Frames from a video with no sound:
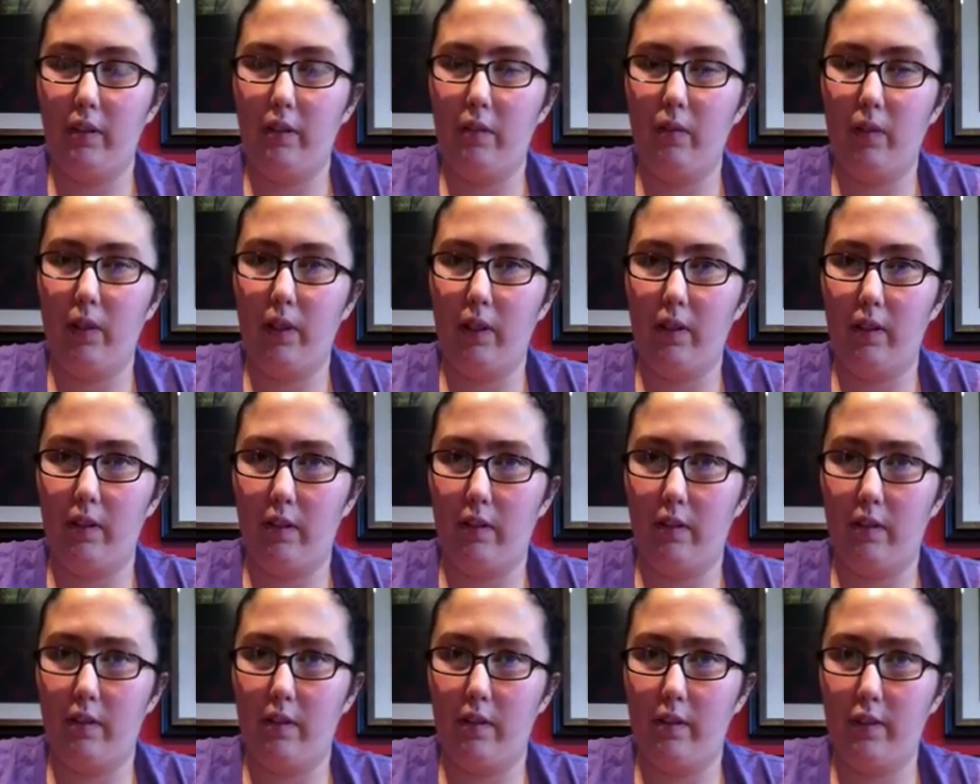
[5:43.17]

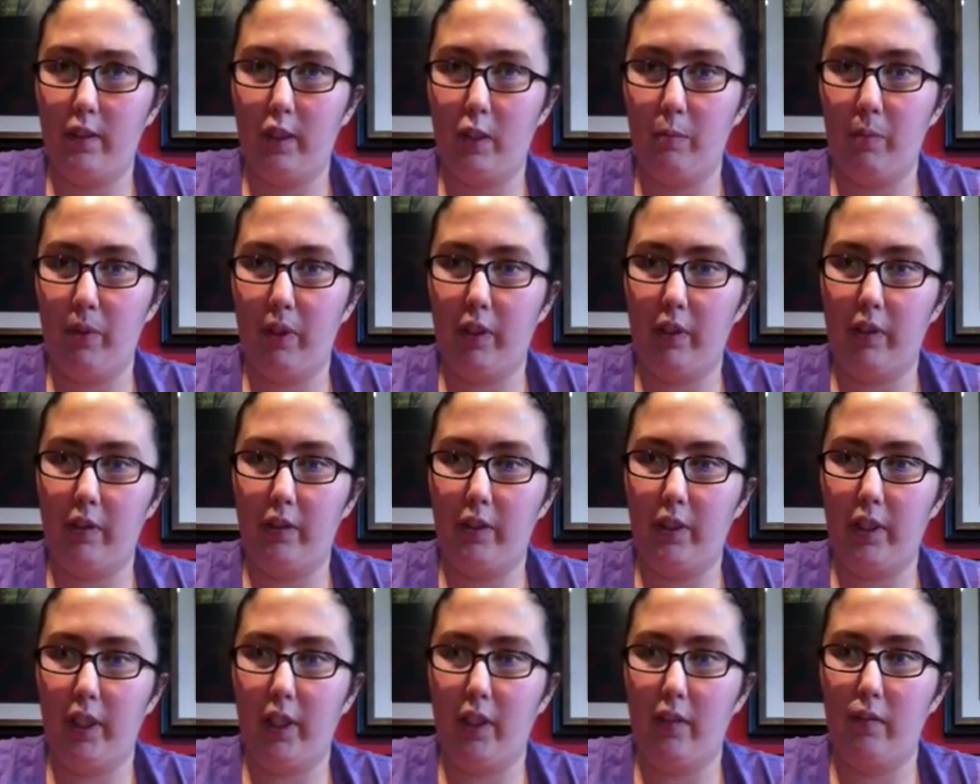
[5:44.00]
the sleeping curse
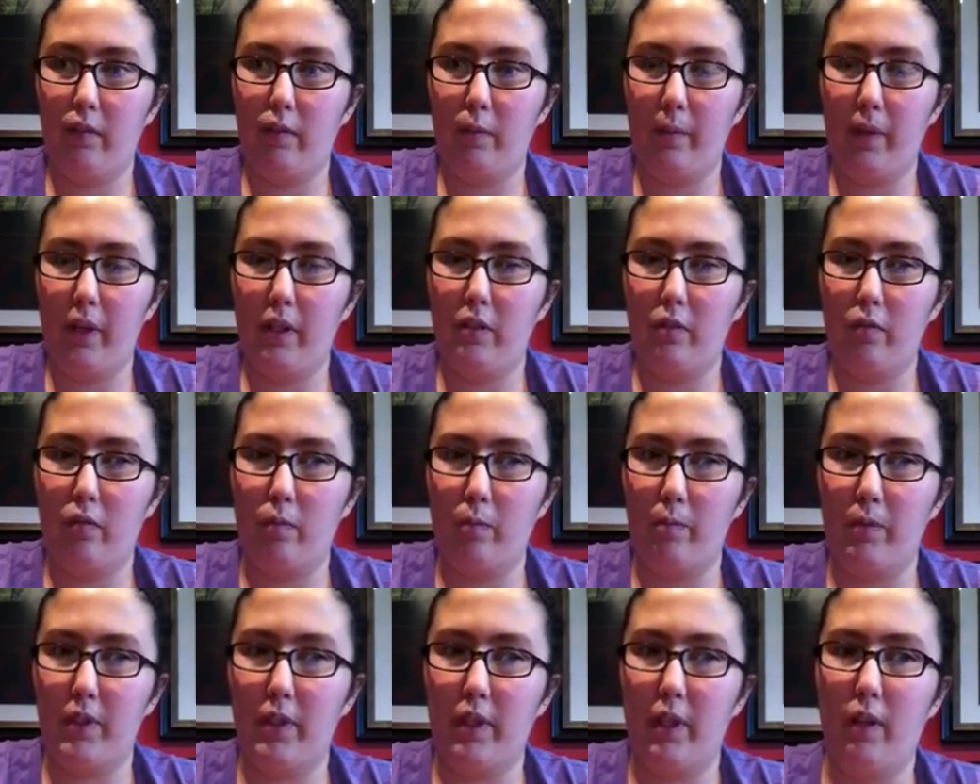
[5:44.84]
to get information
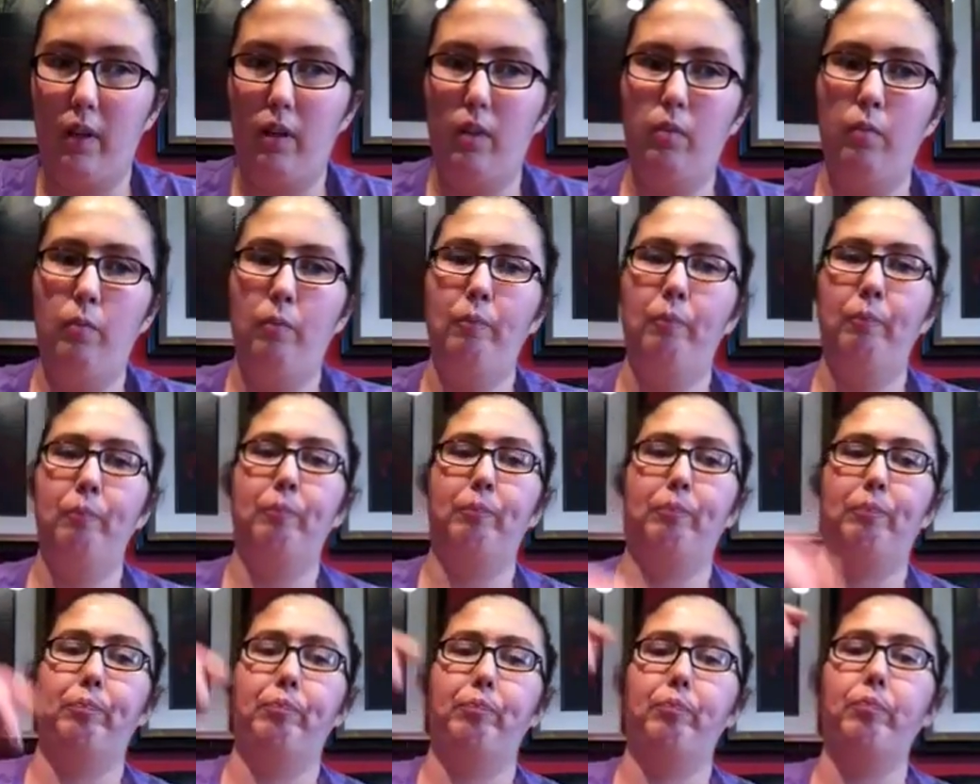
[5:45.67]
from Snow.
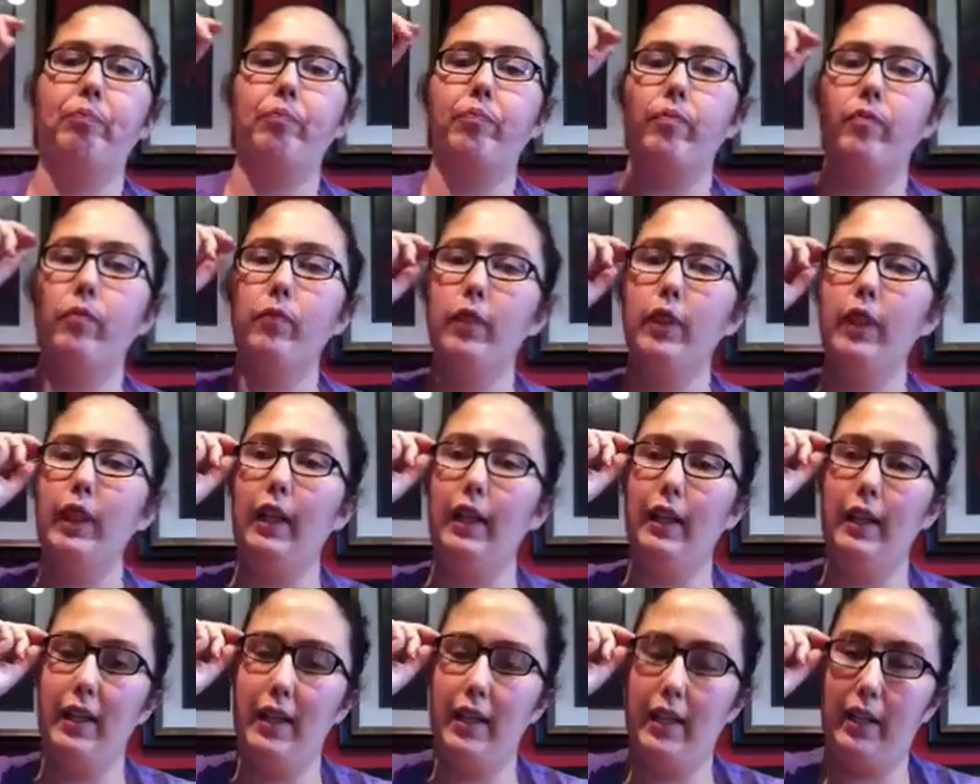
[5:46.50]

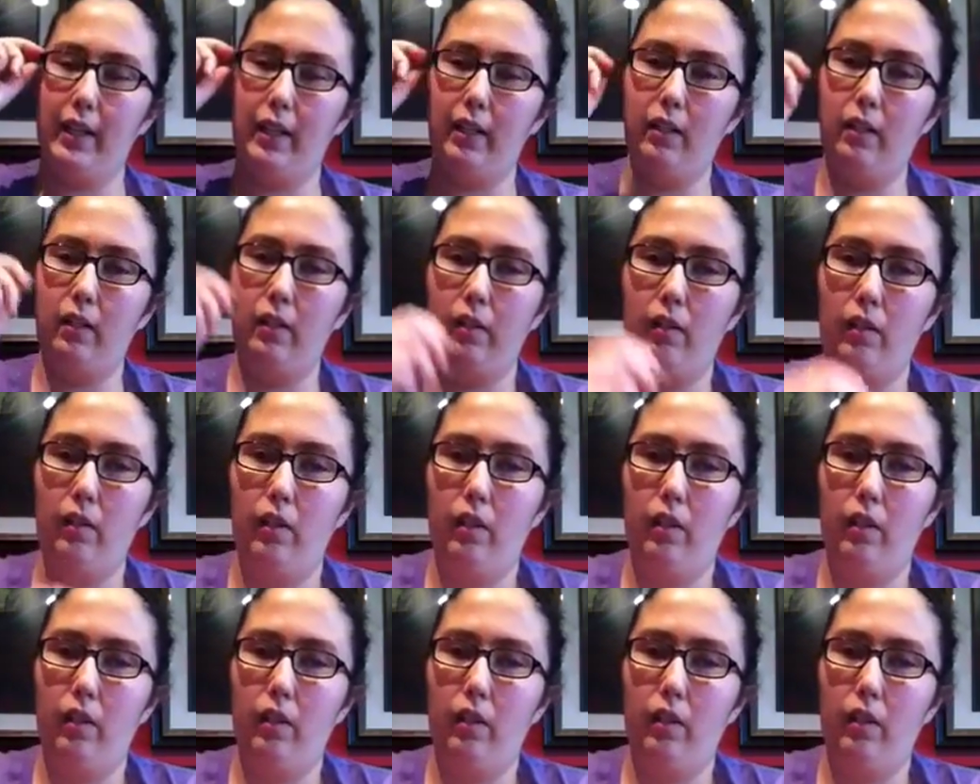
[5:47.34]
And